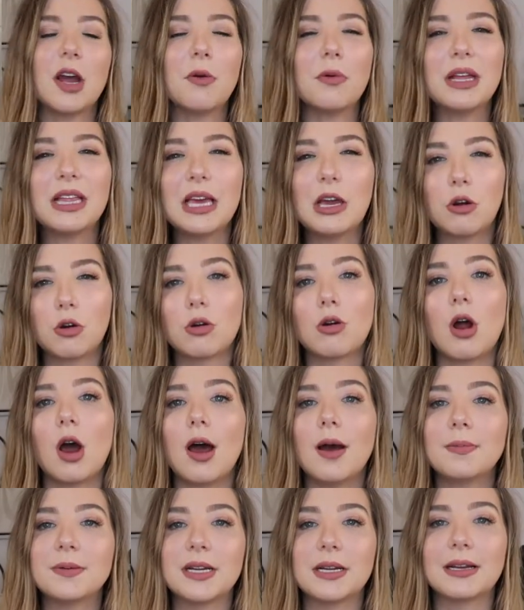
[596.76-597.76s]
not really
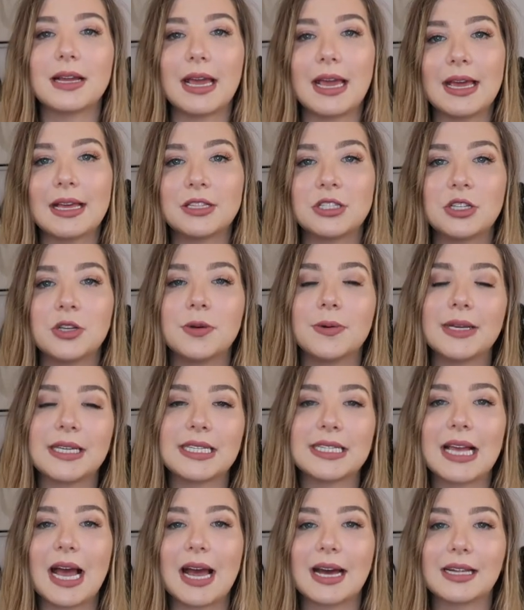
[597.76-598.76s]
cropped. It hits you
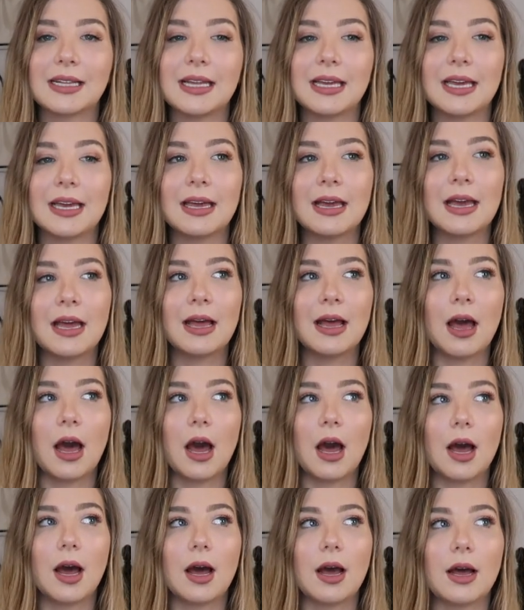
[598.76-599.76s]
exactly
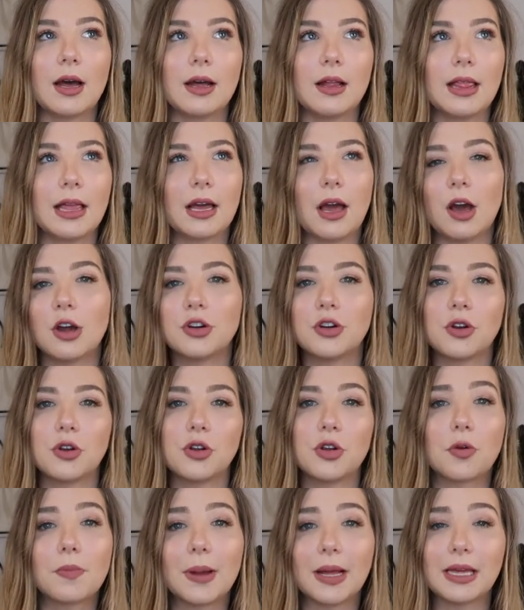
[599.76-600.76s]
uh, like under
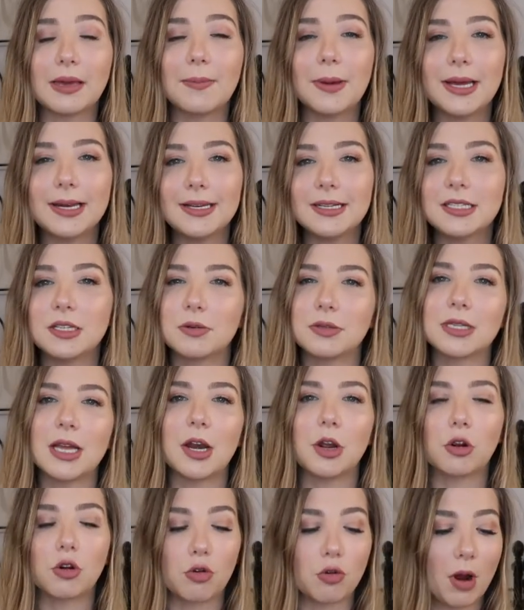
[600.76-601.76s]
your belly button. So it's
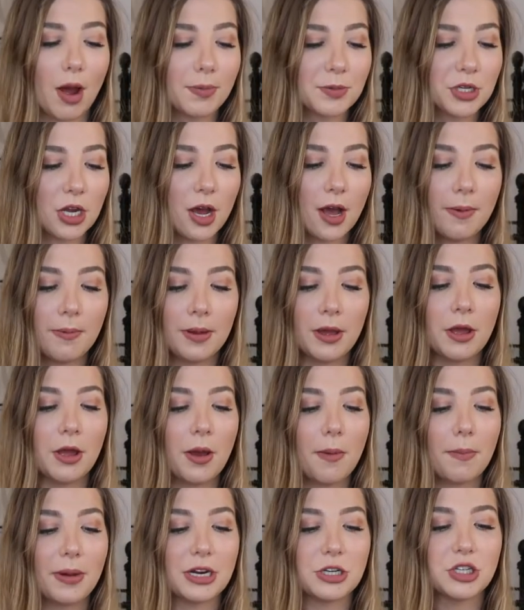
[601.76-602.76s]
not a crop top,
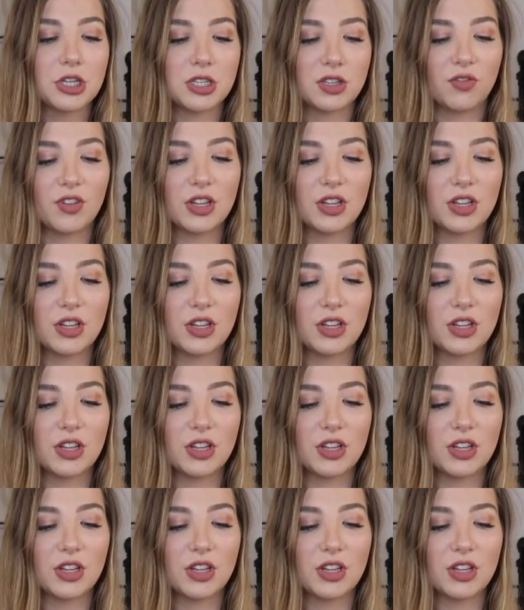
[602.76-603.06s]
but it just